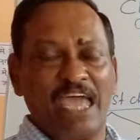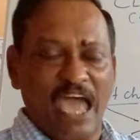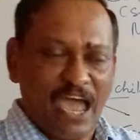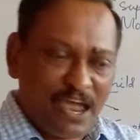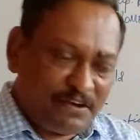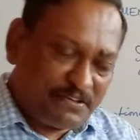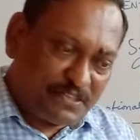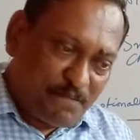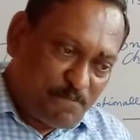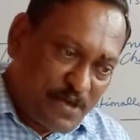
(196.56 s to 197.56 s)
And
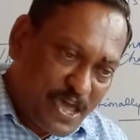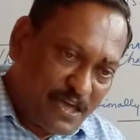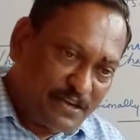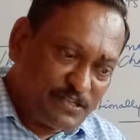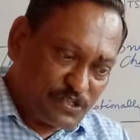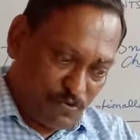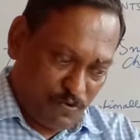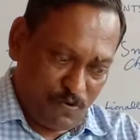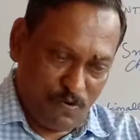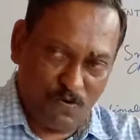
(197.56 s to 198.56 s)
the parents
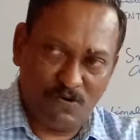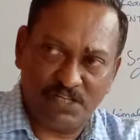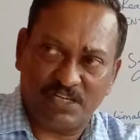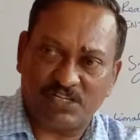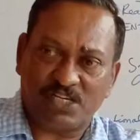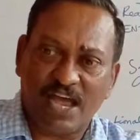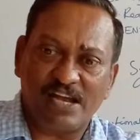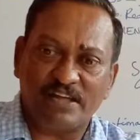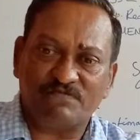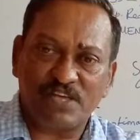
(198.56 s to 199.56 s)
hold the
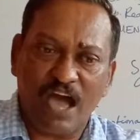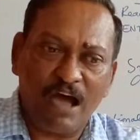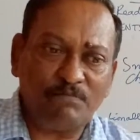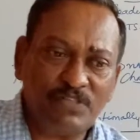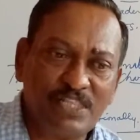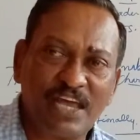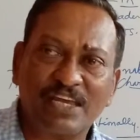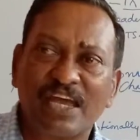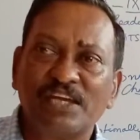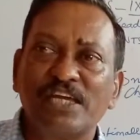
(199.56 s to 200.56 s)
child of the arm. They are
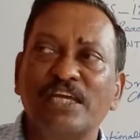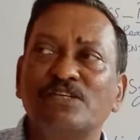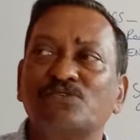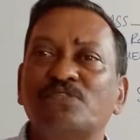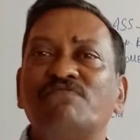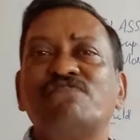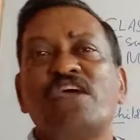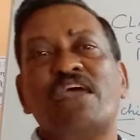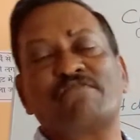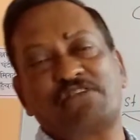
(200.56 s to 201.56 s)
getting into the
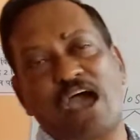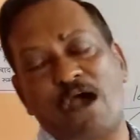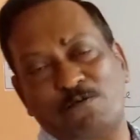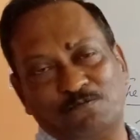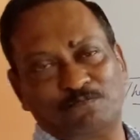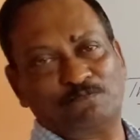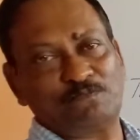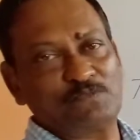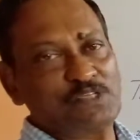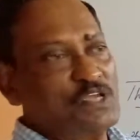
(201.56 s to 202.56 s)
fair now.
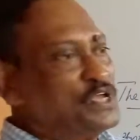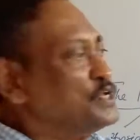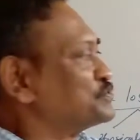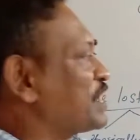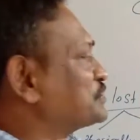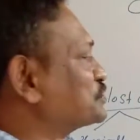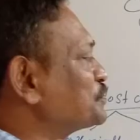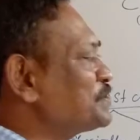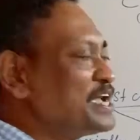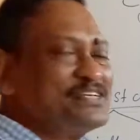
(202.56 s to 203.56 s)
So as
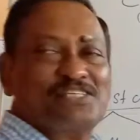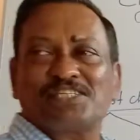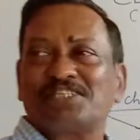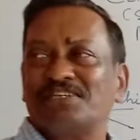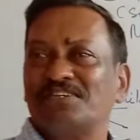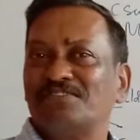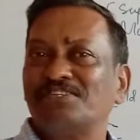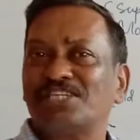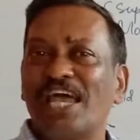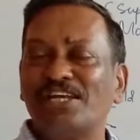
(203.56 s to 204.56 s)
soon as the
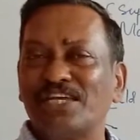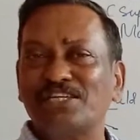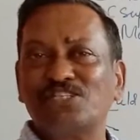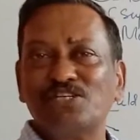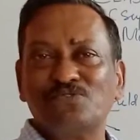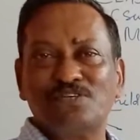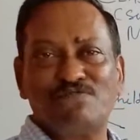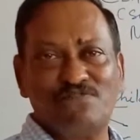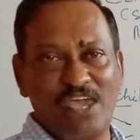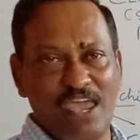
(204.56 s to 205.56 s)
child gets into the
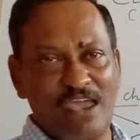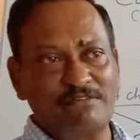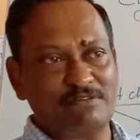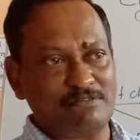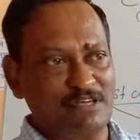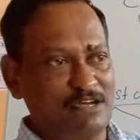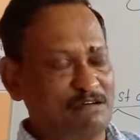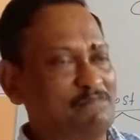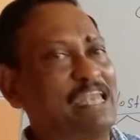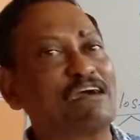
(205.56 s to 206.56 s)
fair, the
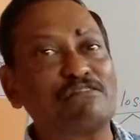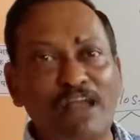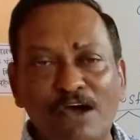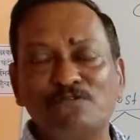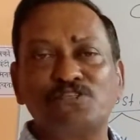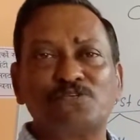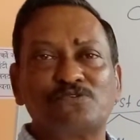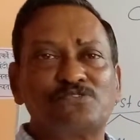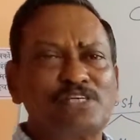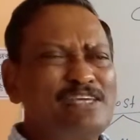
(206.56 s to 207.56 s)
mela ground, so
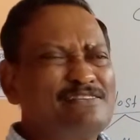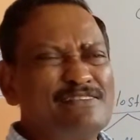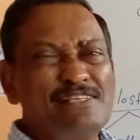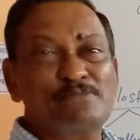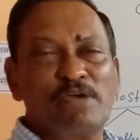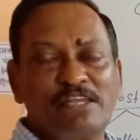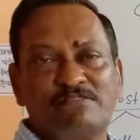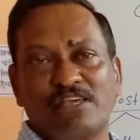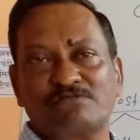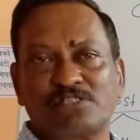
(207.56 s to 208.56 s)
to say, he sees many
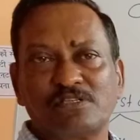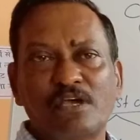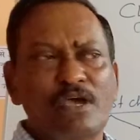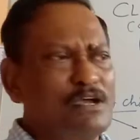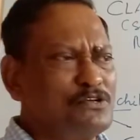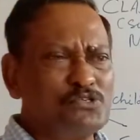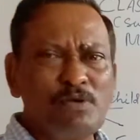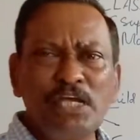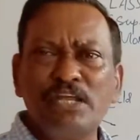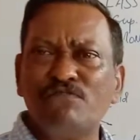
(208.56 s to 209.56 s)
things.
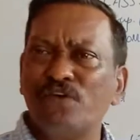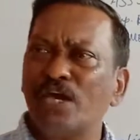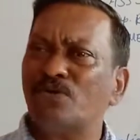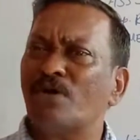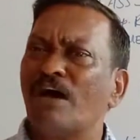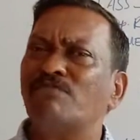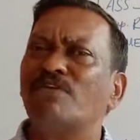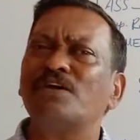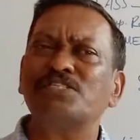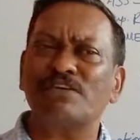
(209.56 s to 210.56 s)
Usually in the fair you have
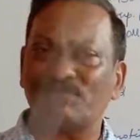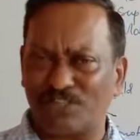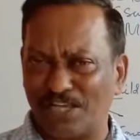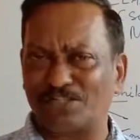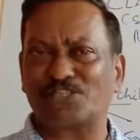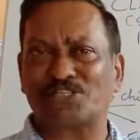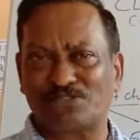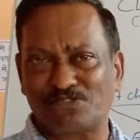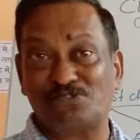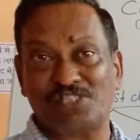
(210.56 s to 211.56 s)
lots of things
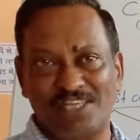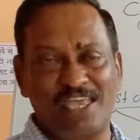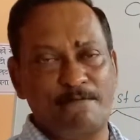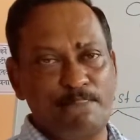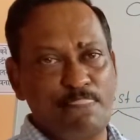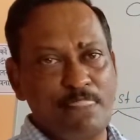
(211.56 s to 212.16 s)
to see,